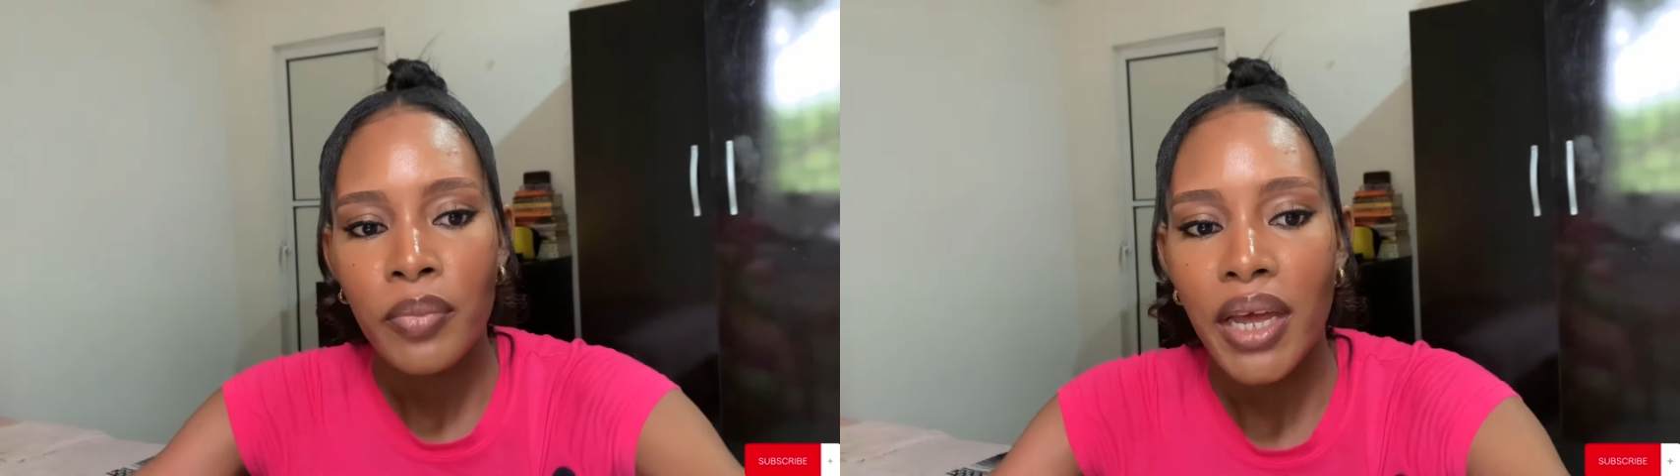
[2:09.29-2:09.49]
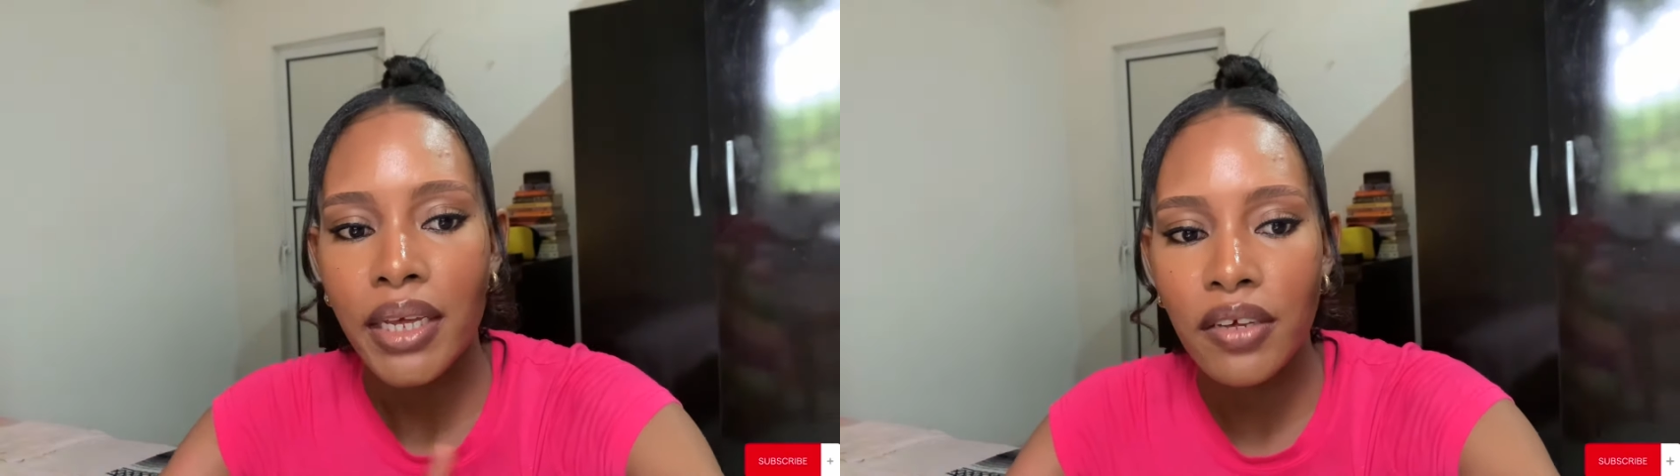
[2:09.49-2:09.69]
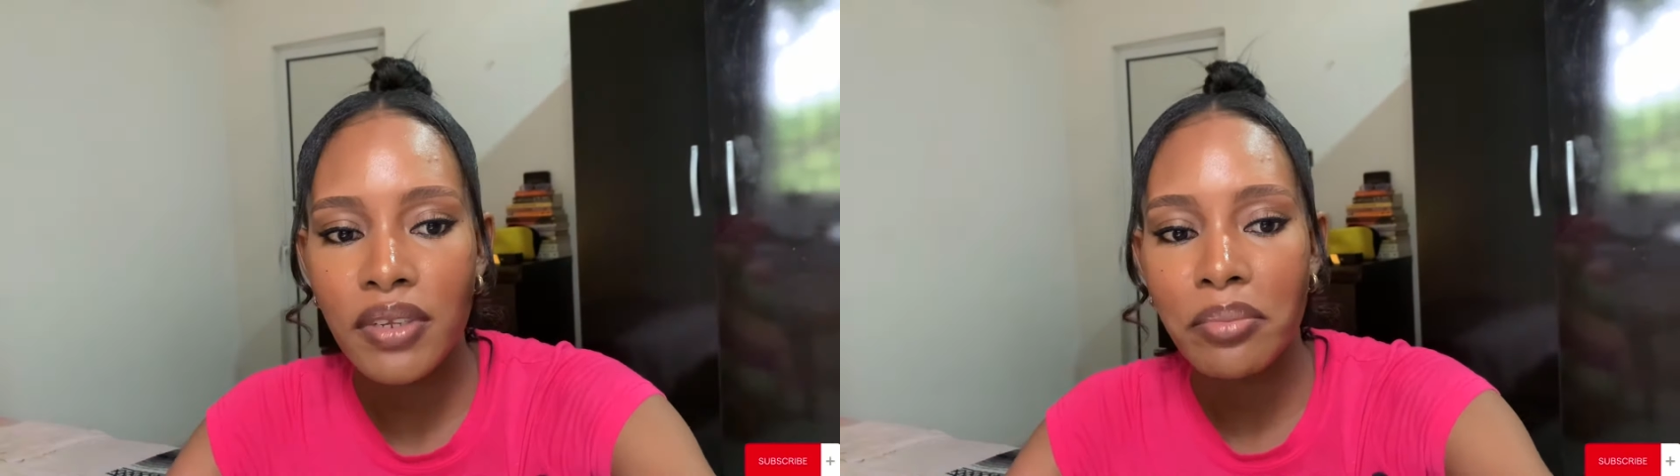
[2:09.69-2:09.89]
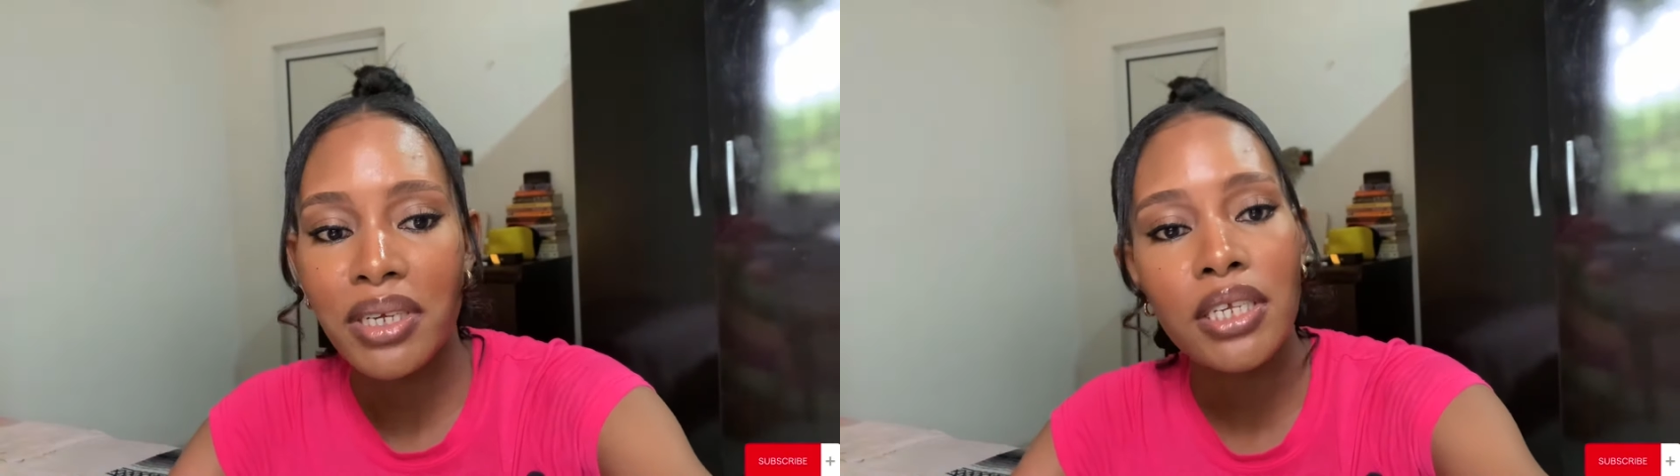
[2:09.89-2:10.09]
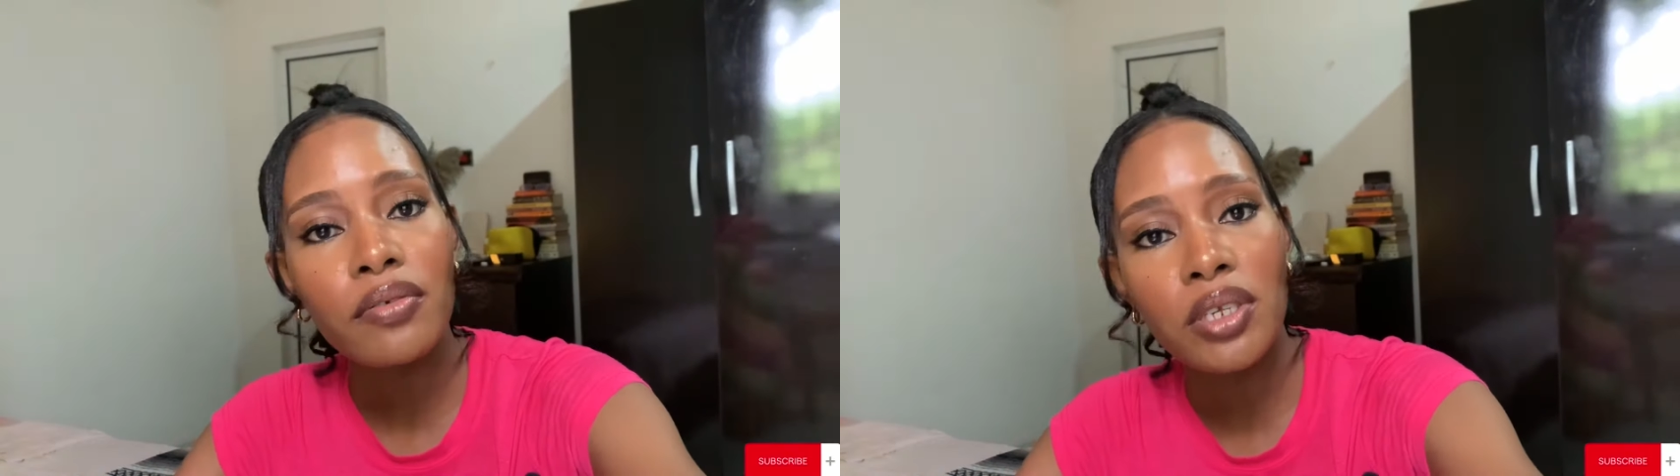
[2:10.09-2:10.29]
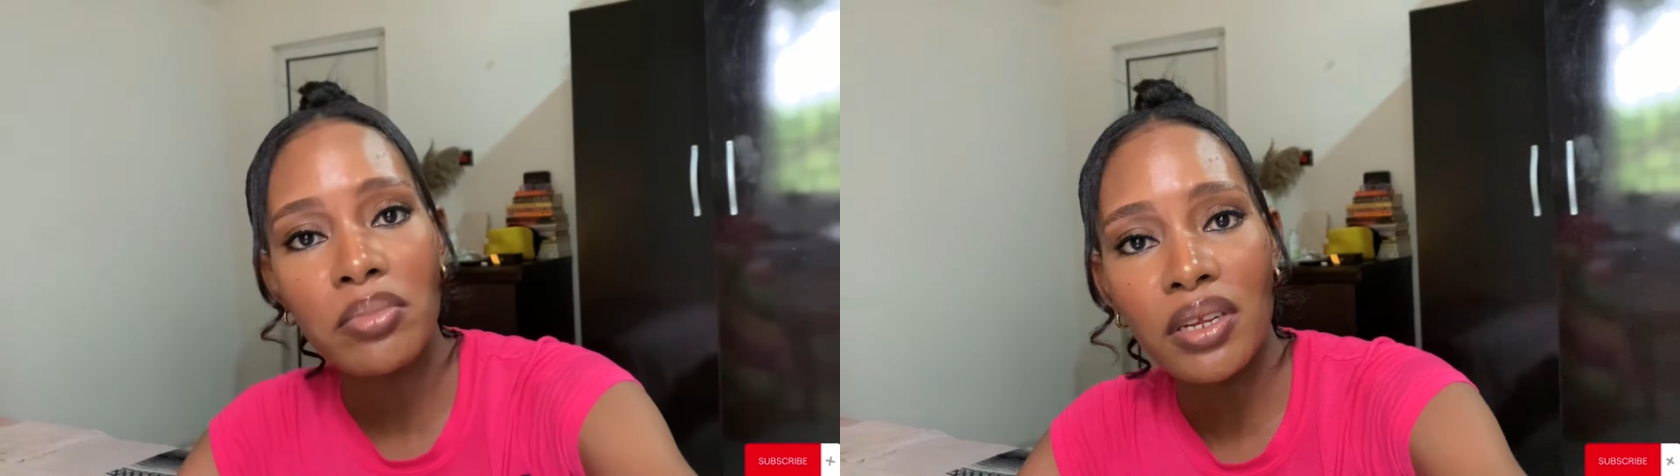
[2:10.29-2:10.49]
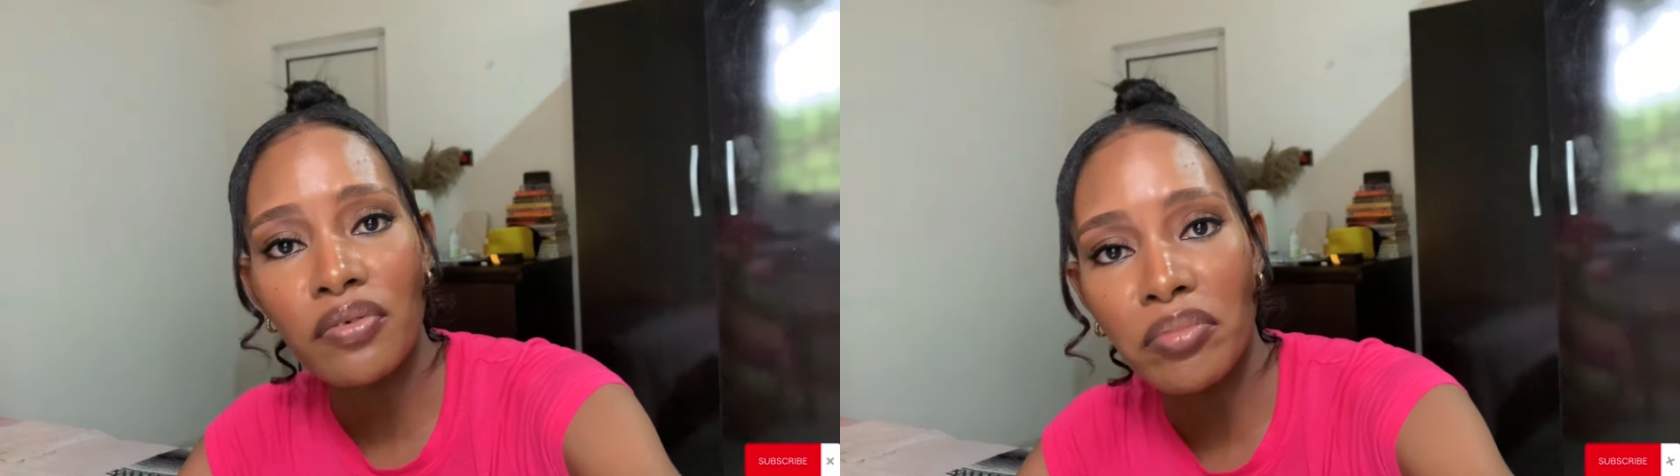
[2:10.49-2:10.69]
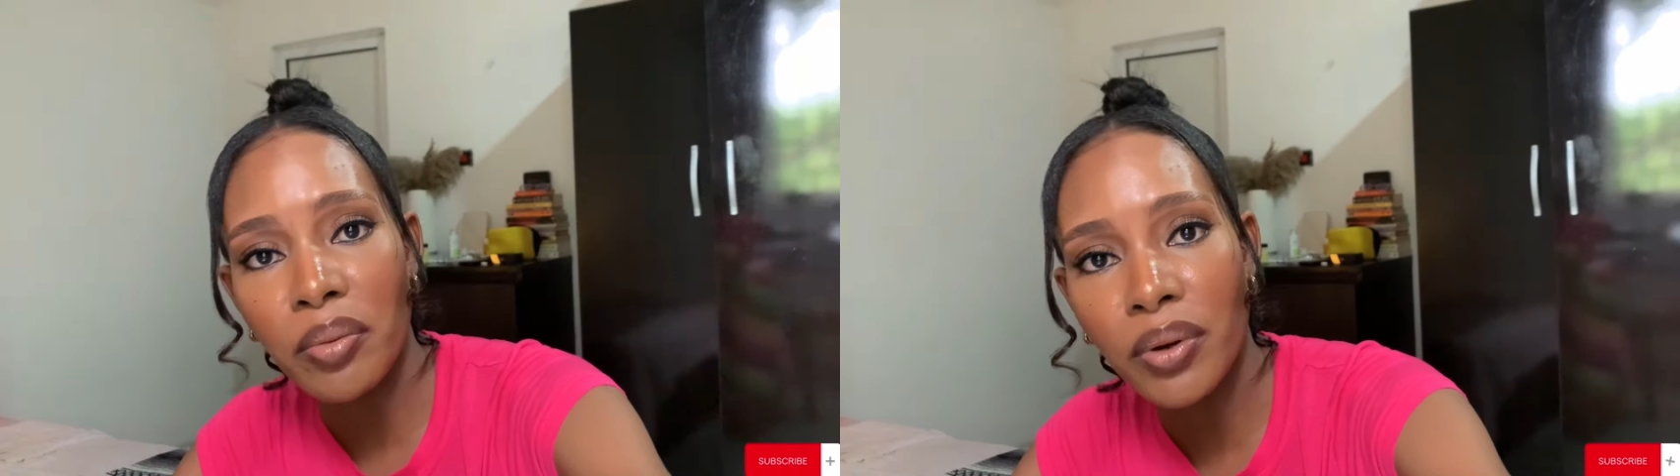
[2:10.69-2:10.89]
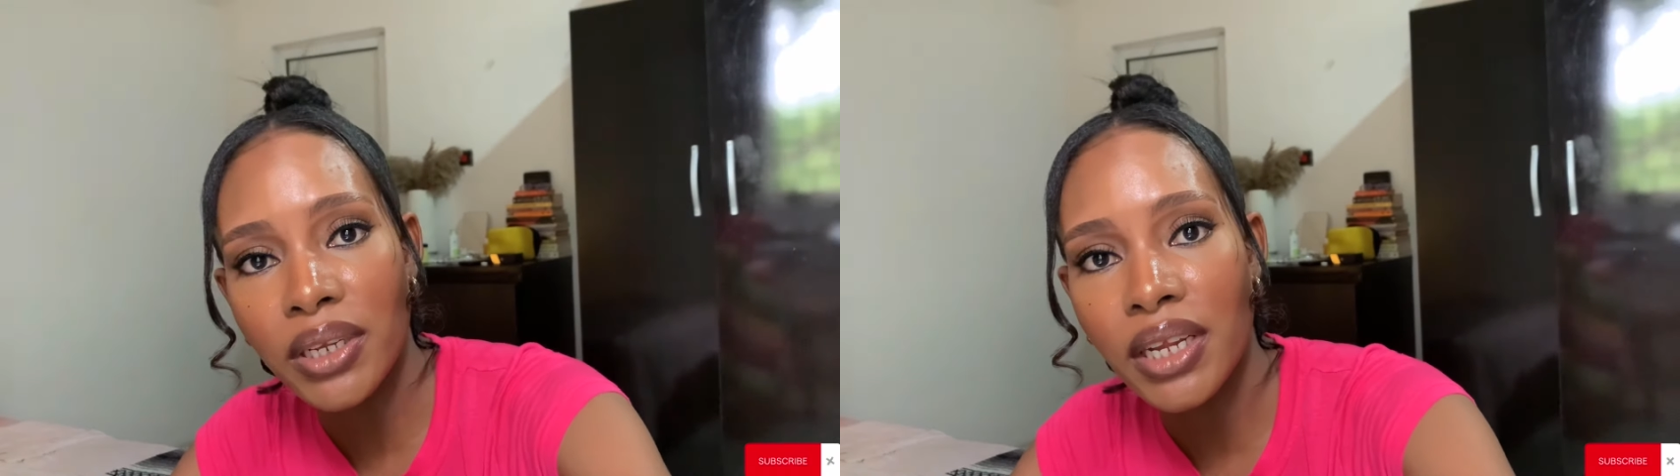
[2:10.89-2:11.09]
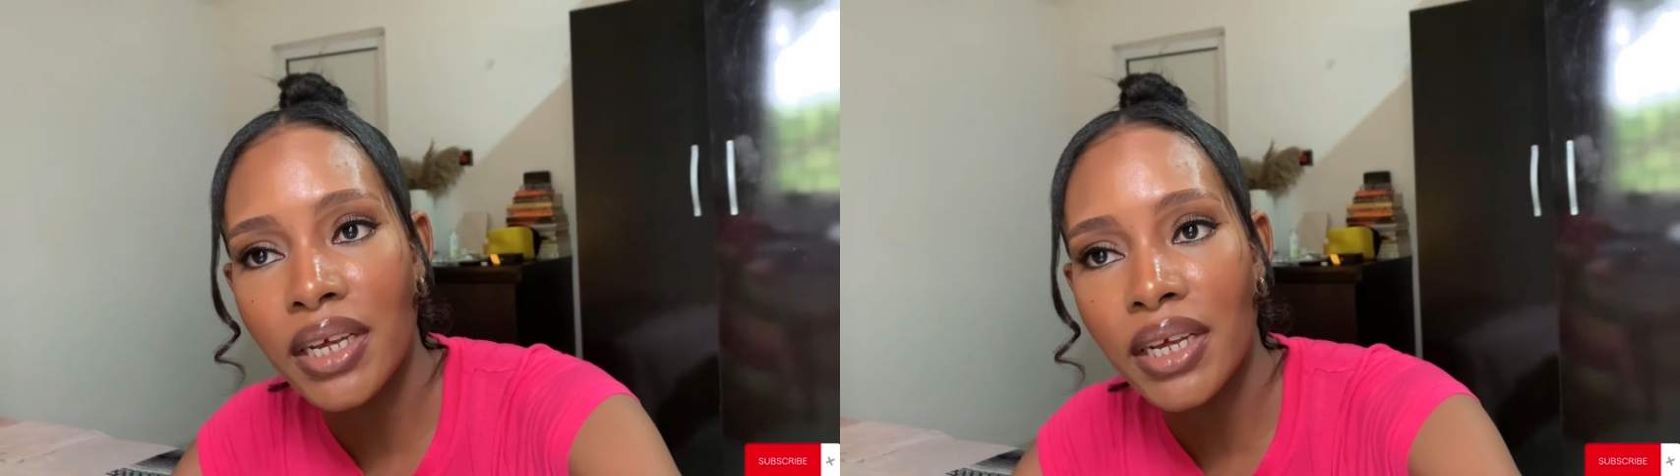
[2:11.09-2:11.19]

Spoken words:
I gifted myself something for my birthday.